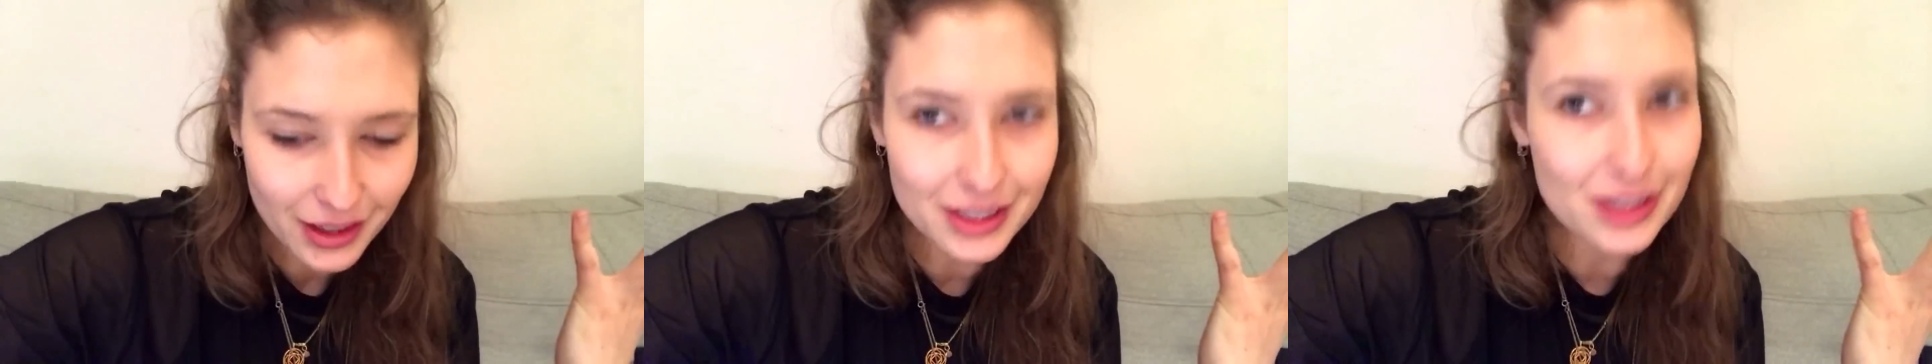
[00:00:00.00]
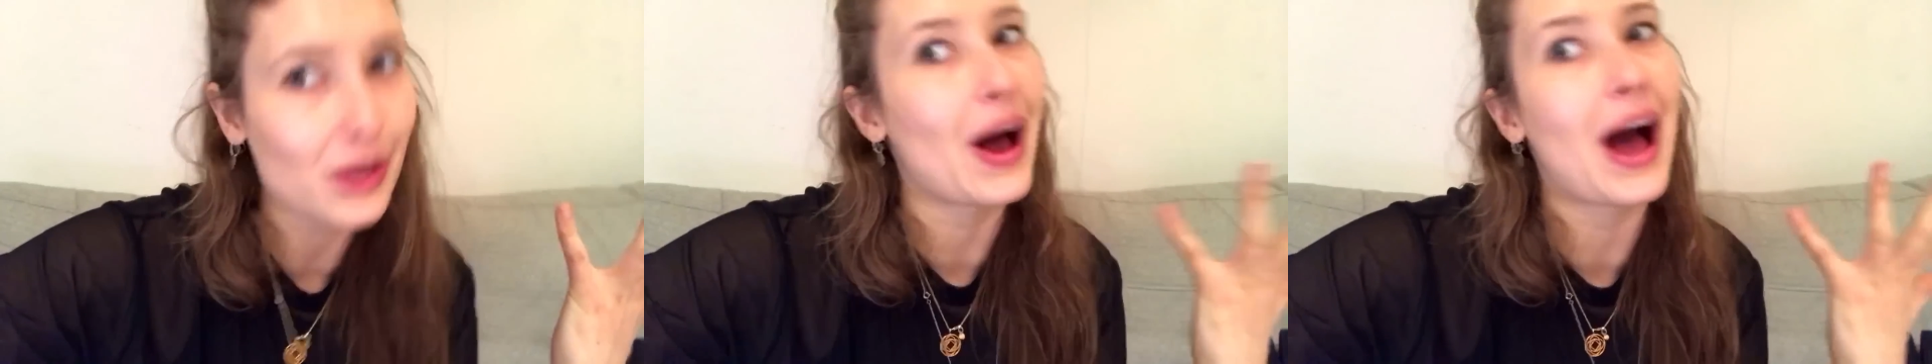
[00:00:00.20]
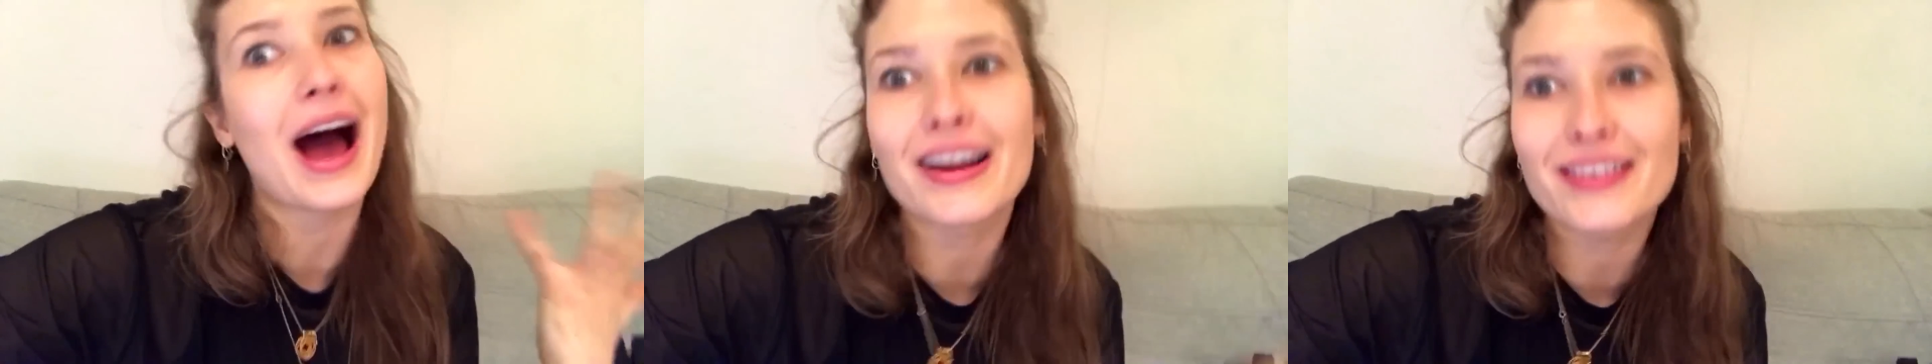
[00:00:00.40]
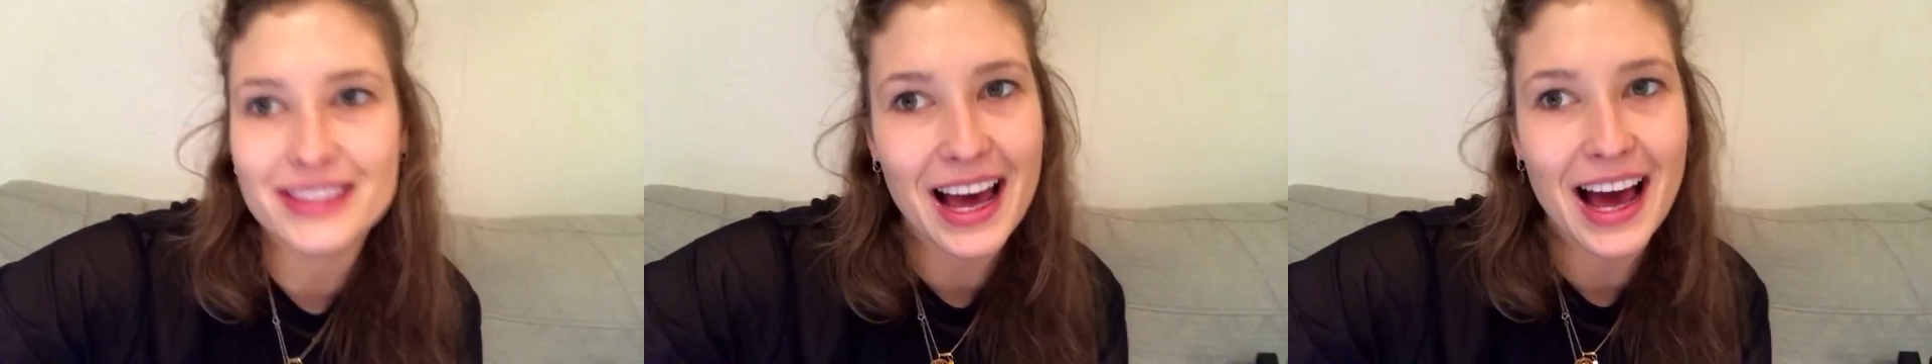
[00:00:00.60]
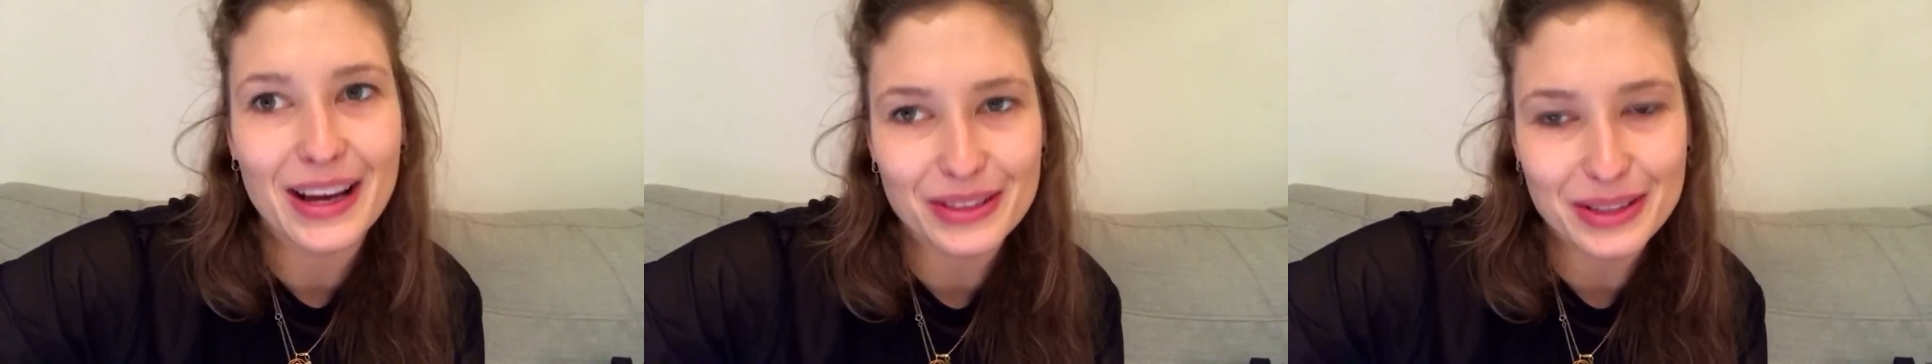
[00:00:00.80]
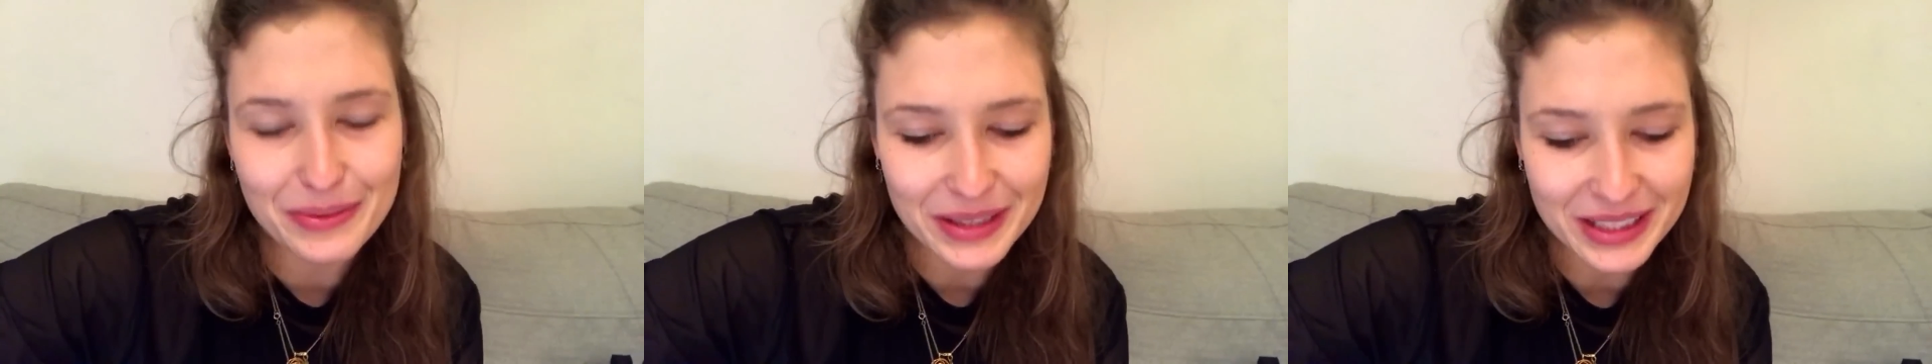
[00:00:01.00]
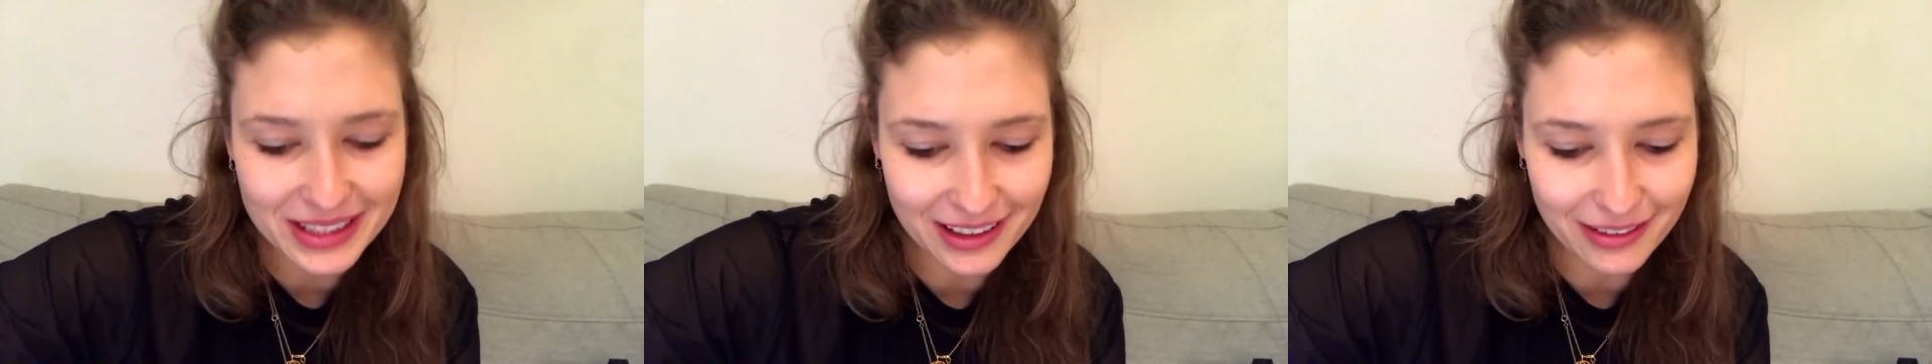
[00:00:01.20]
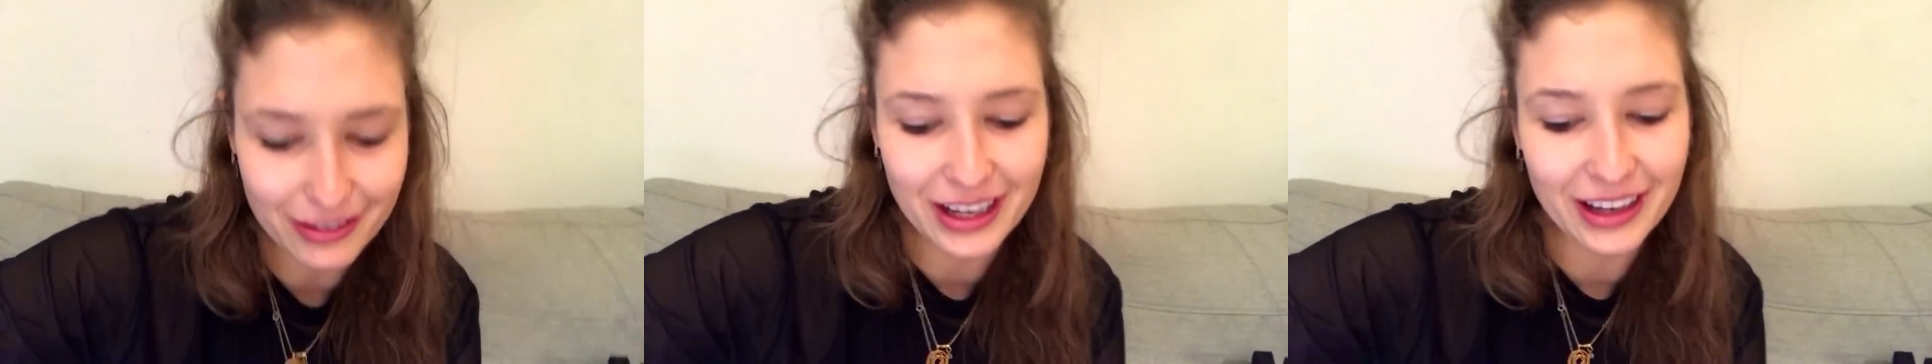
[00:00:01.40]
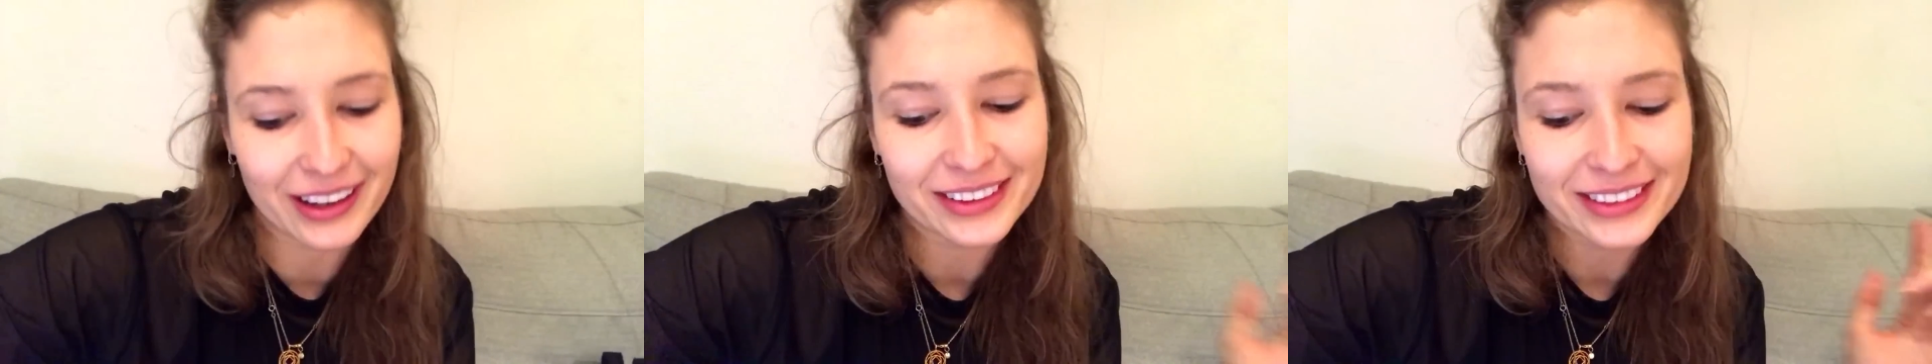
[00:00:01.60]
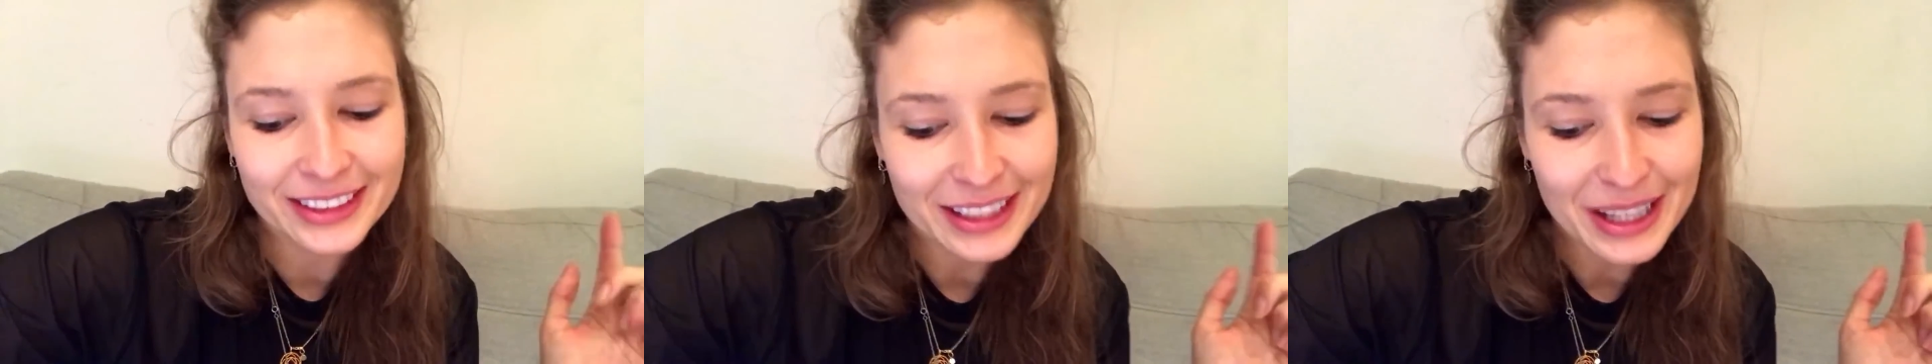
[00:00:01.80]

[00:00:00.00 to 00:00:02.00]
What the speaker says: So I had to have some this evening